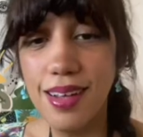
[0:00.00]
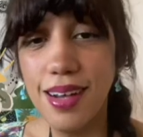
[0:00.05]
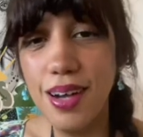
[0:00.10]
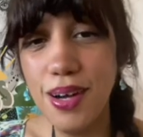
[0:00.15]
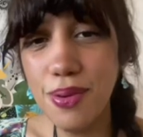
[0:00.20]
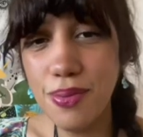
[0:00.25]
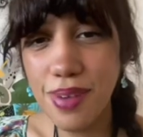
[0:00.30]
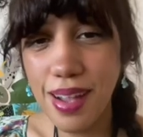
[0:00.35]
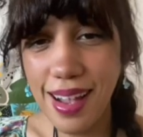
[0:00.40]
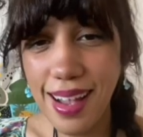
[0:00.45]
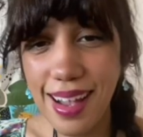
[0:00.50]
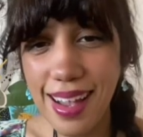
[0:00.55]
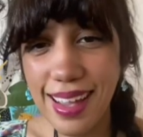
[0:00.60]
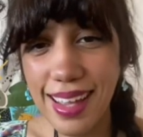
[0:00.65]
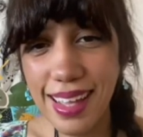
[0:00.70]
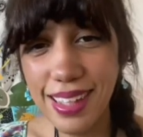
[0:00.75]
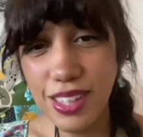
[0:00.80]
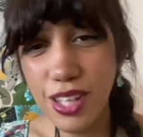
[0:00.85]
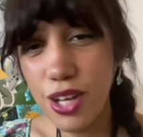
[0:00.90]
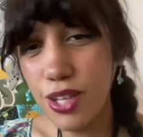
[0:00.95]
All right,
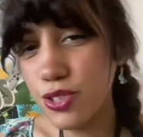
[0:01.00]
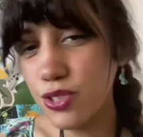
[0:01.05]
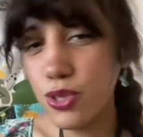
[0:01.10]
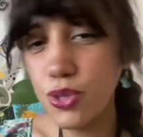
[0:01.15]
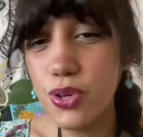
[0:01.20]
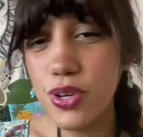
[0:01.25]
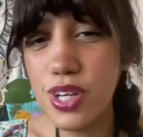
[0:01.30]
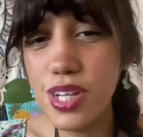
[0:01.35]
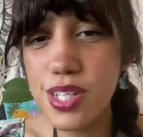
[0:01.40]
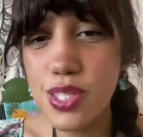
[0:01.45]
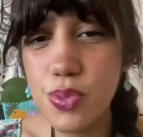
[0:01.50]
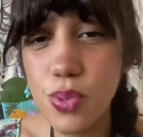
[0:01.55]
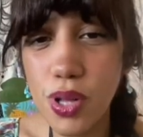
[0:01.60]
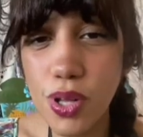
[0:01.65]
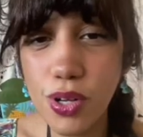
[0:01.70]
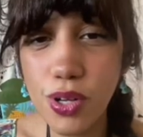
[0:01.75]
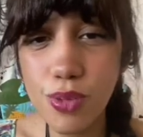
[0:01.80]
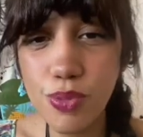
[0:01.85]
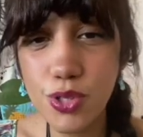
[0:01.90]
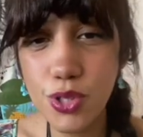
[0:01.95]
hello Taurus,
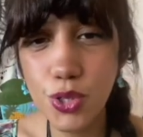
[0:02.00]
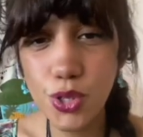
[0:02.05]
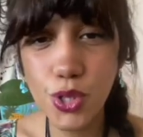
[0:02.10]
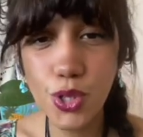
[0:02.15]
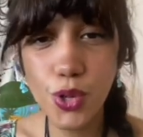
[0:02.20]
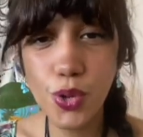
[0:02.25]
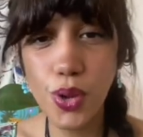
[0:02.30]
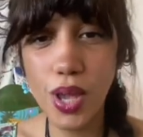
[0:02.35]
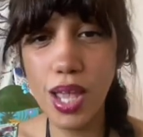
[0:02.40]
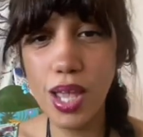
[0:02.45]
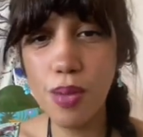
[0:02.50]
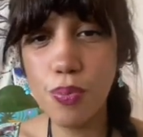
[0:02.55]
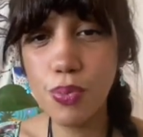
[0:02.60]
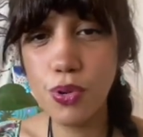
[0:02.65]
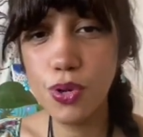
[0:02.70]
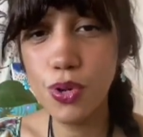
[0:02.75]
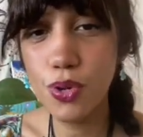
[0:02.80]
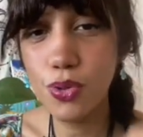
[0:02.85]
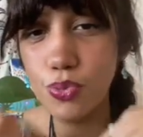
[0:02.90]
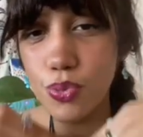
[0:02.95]
welcome to your
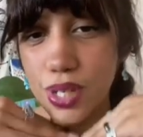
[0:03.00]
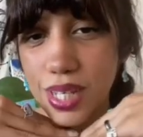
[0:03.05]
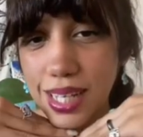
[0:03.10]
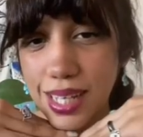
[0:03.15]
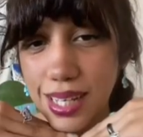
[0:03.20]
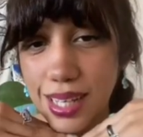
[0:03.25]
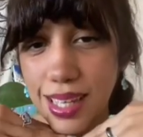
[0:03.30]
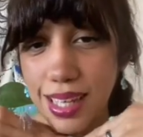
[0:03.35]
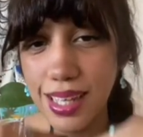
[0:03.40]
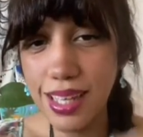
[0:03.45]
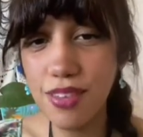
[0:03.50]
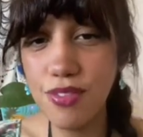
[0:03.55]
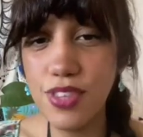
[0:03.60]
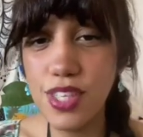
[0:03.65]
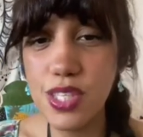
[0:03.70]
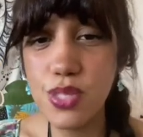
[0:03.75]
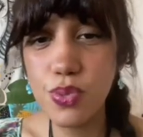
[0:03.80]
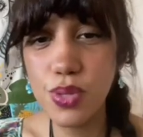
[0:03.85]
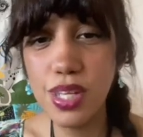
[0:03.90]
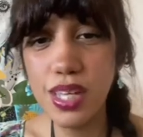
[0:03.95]
April reading. If
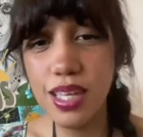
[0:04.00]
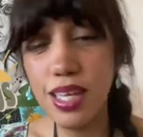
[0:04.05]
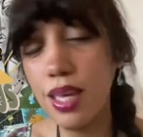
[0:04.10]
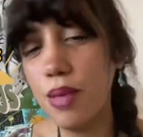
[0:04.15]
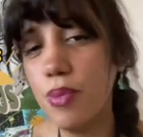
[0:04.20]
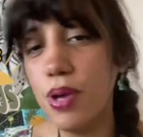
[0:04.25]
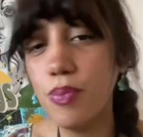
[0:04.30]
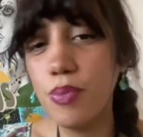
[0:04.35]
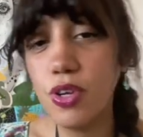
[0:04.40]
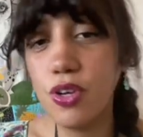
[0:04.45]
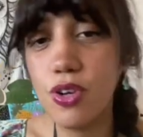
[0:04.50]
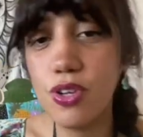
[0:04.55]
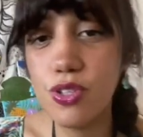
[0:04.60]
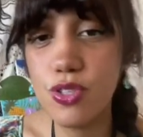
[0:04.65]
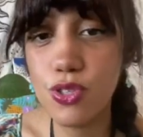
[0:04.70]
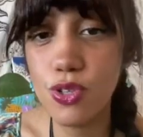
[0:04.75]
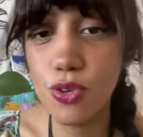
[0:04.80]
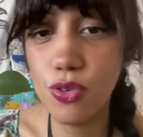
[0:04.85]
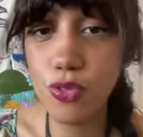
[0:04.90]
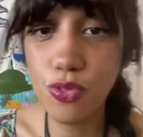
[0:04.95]
this reading came up
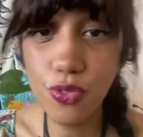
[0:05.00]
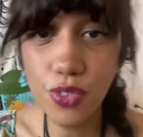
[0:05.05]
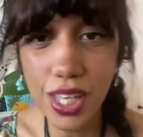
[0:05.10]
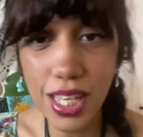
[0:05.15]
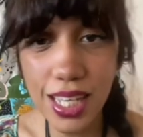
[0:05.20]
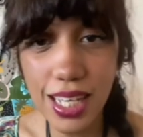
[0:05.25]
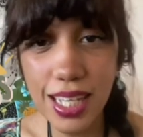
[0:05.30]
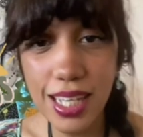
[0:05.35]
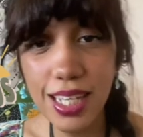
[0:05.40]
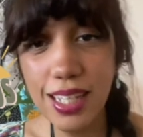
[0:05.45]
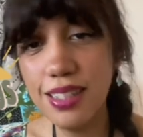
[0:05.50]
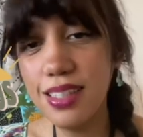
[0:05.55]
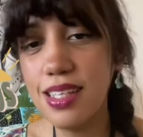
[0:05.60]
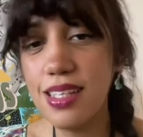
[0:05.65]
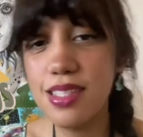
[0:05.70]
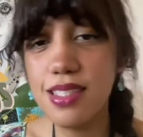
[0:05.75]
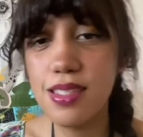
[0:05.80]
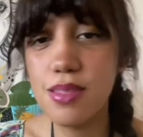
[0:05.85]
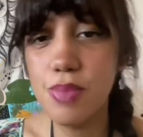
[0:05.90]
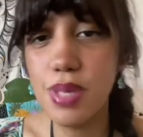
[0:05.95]
across your feed,
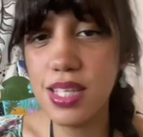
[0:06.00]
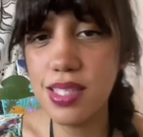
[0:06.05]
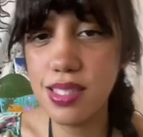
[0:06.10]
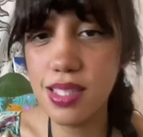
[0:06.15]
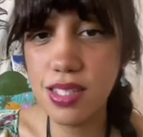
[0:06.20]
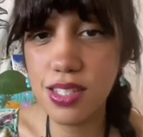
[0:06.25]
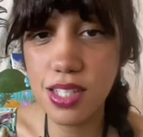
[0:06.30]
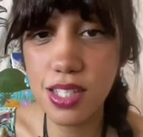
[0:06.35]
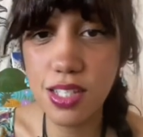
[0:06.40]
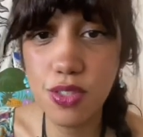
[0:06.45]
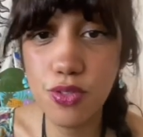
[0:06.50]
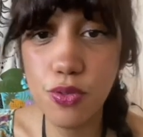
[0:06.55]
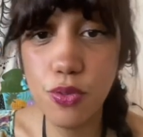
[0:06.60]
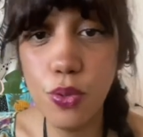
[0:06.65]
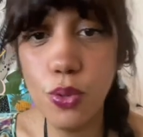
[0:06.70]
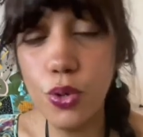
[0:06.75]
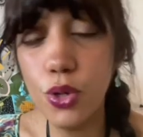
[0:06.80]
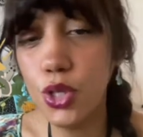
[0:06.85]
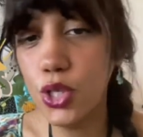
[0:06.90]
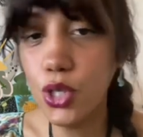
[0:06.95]
this message is
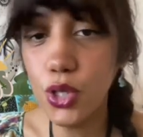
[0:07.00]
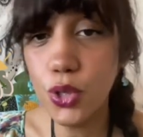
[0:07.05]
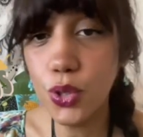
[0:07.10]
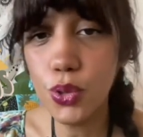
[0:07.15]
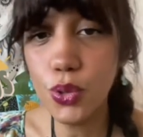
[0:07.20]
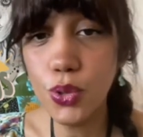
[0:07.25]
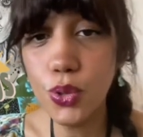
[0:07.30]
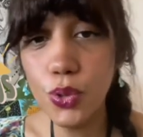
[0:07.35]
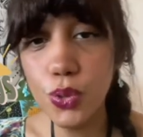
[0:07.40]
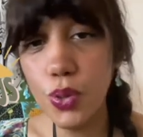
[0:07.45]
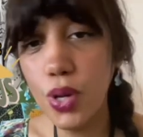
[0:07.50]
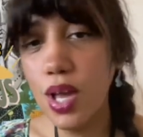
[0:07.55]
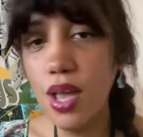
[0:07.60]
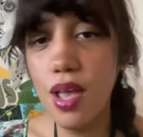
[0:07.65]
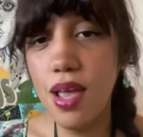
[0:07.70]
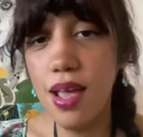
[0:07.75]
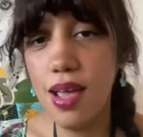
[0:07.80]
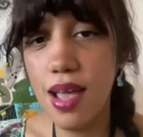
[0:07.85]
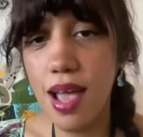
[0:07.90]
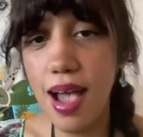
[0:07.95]
for you.
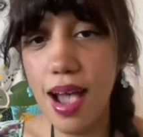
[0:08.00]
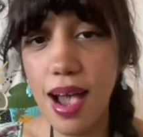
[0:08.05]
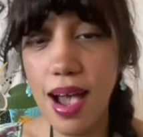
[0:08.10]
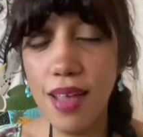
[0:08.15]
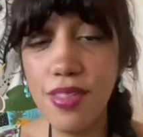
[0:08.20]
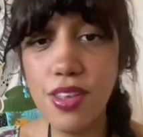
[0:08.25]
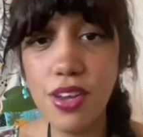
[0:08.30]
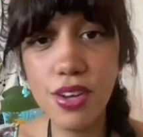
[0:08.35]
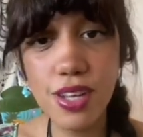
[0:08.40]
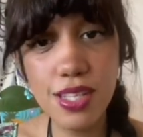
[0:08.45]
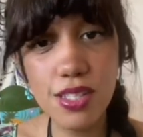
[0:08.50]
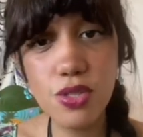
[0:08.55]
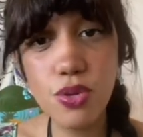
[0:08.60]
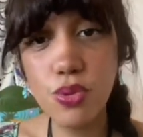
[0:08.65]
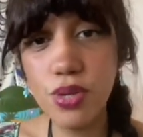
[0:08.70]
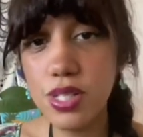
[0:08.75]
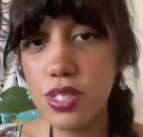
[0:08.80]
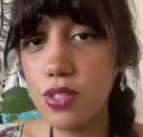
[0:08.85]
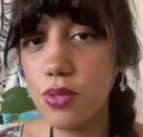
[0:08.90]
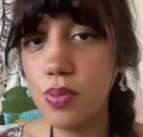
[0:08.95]
Uh, there is
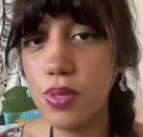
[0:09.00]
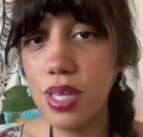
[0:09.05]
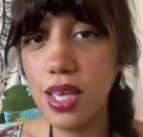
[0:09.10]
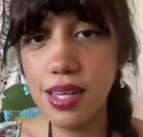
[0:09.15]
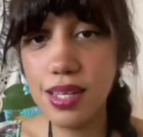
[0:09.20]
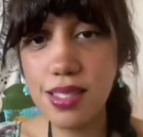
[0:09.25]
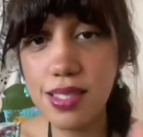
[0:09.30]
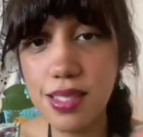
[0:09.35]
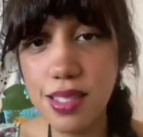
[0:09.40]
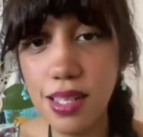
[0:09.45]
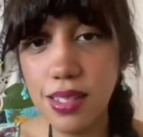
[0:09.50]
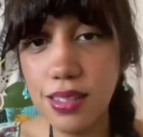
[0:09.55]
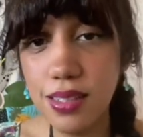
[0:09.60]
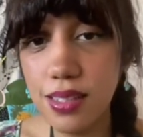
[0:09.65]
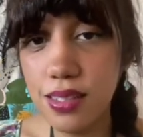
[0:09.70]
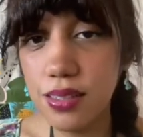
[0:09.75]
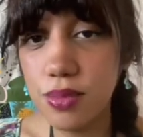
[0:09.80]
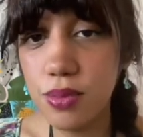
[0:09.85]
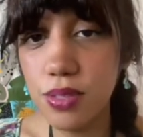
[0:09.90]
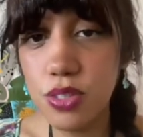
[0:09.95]
going to be an
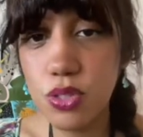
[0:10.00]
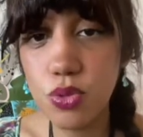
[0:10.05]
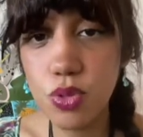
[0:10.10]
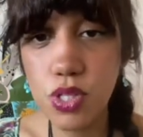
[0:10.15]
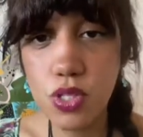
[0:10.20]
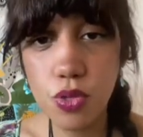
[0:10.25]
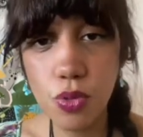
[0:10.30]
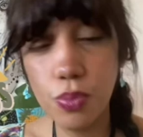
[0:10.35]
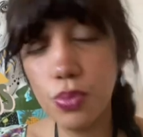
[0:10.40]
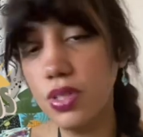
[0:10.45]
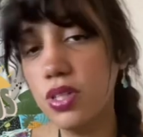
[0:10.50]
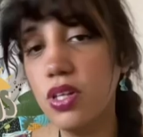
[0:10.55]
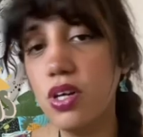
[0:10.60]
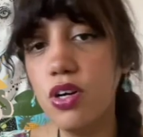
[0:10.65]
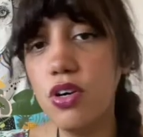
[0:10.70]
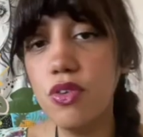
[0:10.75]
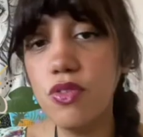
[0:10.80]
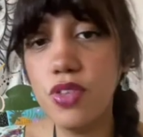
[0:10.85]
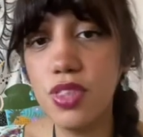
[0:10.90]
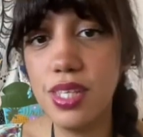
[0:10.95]
ascendant in the description
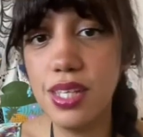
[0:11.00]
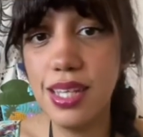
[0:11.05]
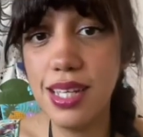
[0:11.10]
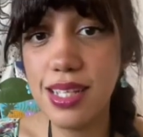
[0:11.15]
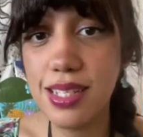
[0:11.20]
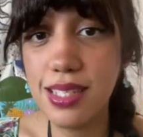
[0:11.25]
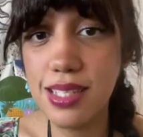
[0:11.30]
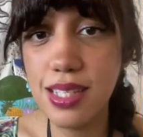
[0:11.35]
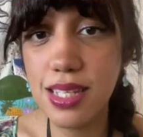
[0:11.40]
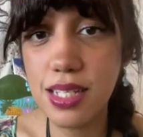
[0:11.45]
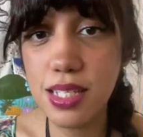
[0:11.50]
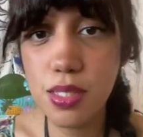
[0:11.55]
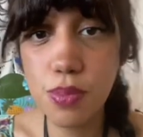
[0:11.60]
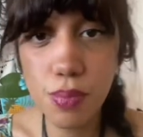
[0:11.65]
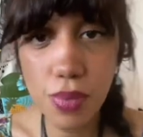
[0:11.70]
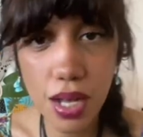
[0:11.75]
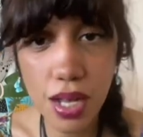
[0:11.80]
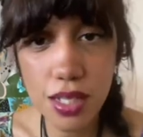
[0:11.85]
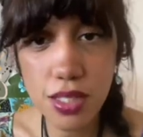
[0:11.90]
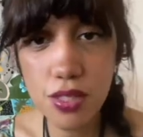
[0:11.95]
below for the next six
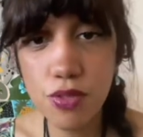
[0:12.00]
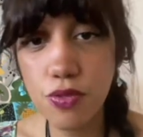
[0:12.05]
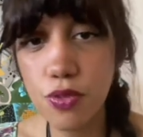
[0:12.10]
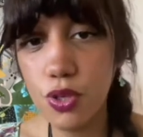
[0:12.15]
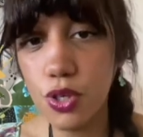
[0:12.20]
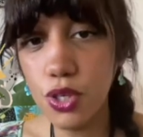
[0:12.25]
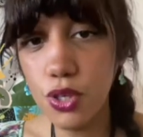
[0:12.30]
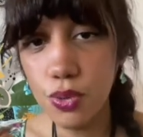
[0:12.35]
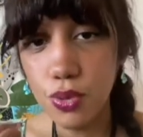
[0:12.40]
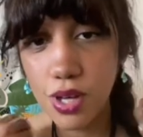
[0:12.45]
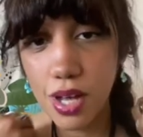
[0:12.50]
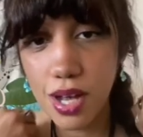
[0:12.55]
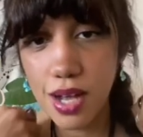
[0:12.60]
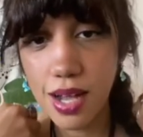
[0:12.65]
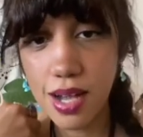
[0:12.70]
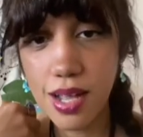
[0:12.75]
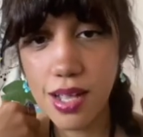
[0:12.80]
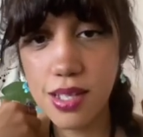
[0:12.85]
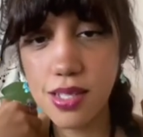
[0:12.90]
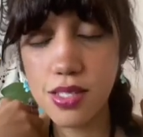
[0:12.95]
months for you
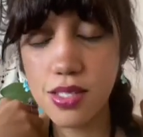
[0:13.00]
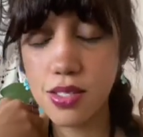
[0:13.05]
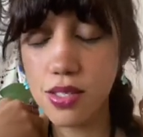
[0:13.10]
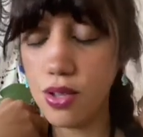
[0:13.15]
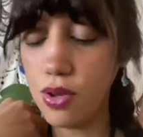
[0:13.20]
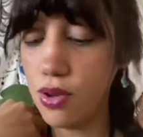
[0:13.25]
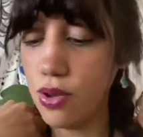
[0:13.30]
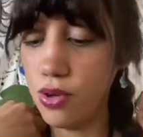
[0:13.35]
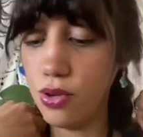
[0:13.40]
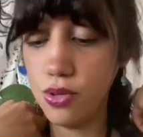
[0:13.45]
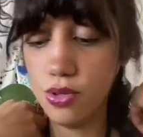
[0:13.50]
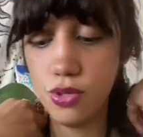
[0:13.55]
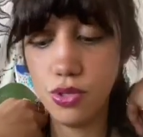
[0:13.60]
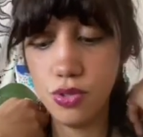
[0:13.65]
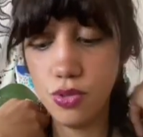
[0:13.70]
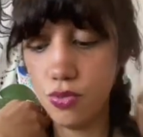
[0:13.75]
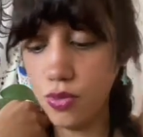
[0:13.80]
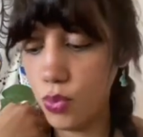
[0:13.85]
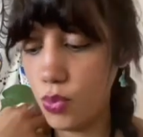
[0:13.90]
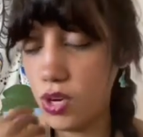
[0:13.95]
guys. So
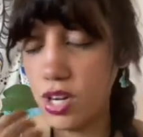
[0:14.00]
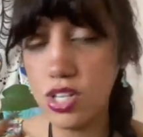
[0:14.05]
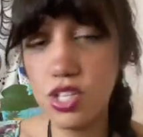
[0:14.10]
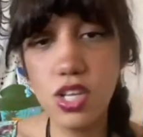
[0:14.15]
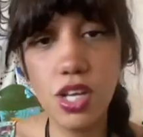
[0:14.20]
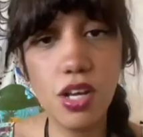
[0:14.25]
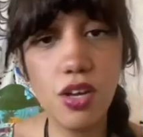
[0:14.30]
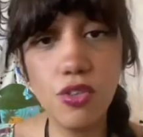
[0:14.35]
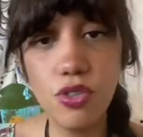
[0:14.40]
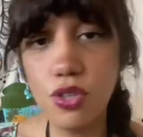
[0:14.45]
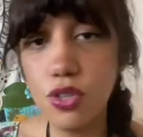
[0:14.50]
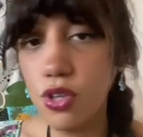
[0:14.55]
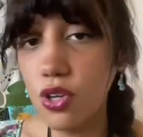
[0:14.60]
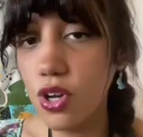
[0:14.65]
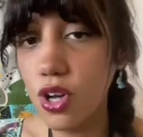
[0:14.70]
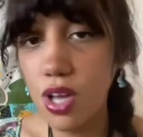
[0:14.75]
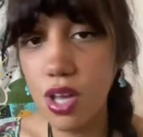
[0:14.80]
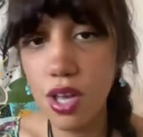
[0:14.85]
if you want to check out your